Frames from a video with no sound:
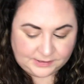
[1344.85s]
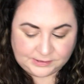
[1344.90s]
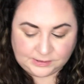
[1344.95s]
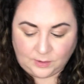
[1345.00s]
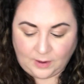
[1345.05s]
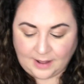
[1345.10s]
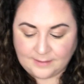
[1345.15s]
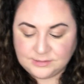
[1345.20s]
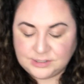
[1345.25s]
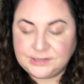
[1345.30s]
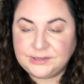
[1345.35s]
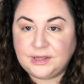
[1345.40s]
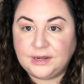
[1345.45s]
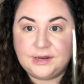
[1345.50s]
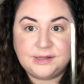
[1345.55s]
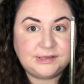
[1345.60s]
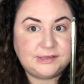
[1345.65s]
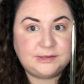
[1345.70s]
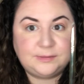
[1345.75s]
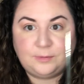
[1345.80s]
So I'm just
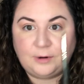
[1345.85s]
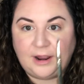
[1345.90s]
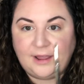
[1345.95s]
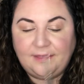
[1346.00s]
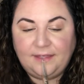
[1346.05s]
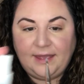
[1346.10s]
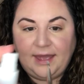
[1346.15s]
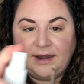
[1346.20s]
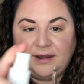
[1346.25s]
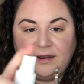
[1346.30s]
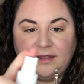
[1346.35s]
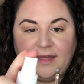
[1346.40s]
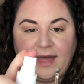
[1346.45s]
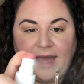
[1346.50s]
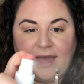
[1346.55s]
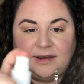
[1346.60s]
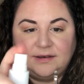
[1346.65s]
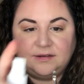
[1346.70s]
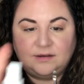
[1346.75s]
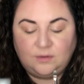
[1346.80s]
gonna spray the end of
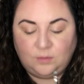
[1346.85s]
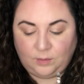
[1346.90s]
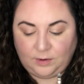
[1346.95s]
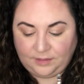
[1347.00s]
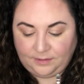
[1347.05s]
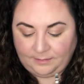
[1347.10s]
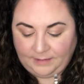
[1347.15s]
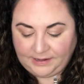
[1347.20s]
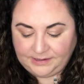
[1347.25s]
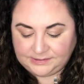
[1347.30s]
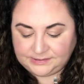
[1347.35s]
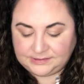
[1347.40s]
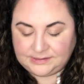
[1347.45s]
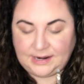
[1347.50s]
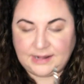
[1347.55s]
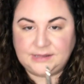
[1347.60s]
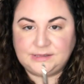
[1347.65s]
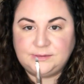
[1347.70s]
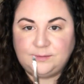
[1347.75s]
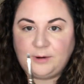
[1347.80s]
that with my
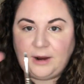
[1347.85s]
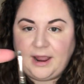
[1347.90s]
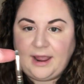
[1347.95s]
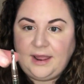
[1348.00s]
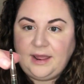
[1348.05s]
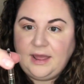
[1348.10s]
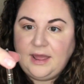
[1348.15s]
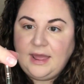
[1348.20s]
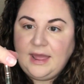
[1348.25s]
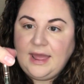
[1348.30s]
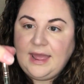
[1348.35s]
Stay Spray,